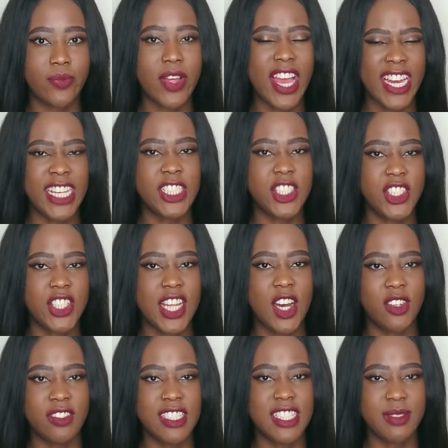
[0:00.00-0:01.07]
I need to do that
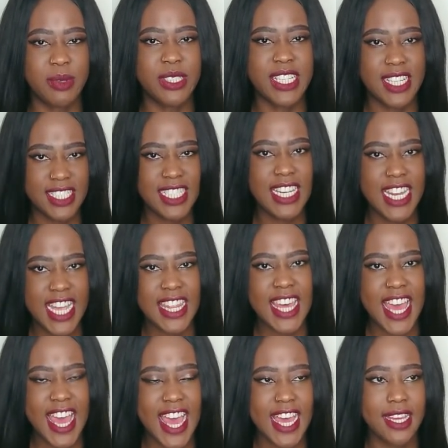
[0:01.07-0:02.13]
obviously because I need to lay the
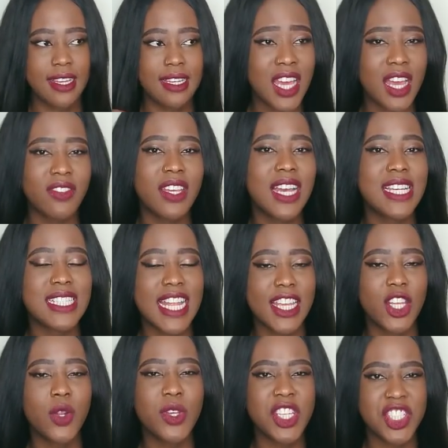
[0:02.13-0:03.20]
hair. Have you guys, like,
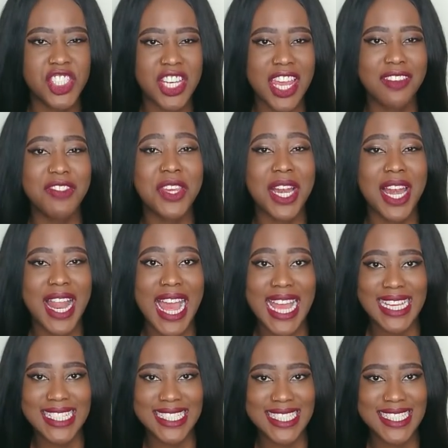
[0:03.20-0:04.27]
you know when you shave your
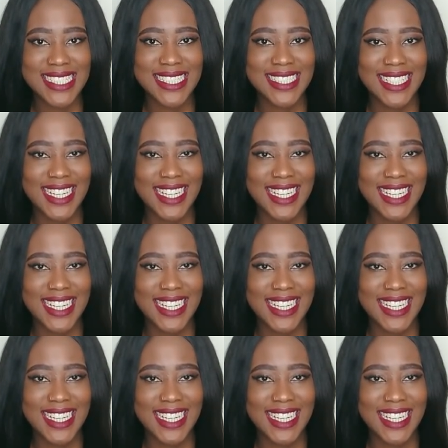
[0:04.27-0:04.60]
legs?